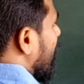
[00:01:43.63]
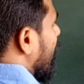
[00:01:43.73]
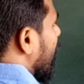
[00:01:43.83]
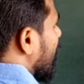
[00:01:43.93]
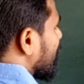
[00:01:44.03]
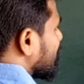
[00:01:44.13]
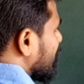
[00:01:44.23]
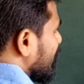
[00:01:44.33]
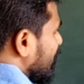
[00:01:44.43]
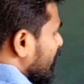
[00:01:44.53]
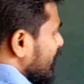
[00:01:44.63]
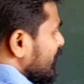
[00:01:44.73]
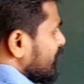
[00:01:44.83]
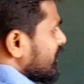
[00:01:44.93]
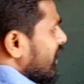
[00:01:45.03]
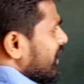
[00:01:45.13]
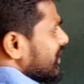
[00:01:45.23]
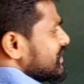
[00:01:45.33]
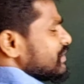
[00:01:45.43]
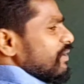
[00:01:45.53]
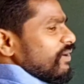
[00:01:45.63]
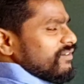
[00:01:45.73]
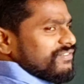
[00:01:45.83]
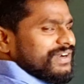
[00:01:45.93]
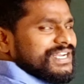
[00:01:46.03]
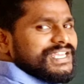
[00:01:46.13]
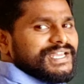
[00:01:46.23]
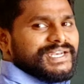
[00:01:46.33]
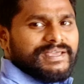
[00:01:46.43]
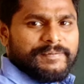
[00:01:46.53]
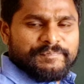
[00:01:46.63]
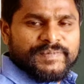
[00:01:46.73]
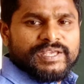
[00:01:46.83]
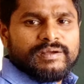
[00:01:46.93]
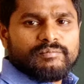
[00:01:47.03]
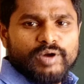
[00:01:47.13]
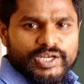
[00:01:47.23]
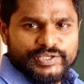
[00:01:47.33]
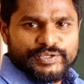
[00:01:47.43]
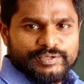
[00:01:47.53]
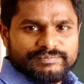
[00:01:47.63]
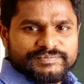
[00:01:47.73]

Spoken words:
are the nucleotides of DNA molecule.